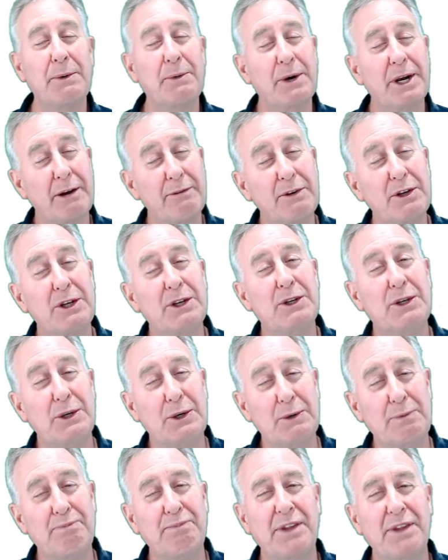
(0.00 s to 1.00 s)
Whatever you
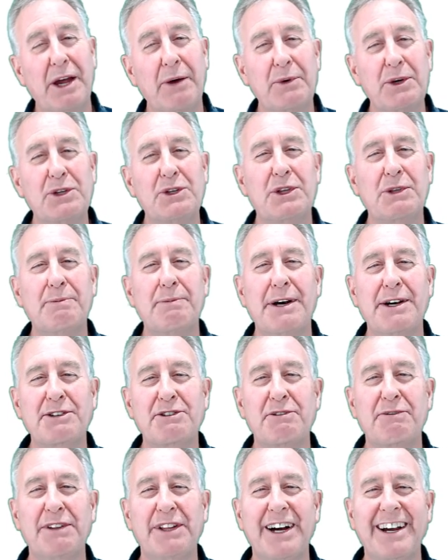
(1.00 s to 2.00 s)
do, I wish you the
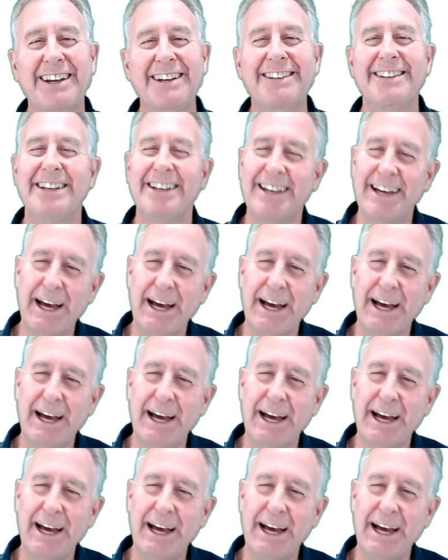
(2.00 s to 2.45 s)
best of luck.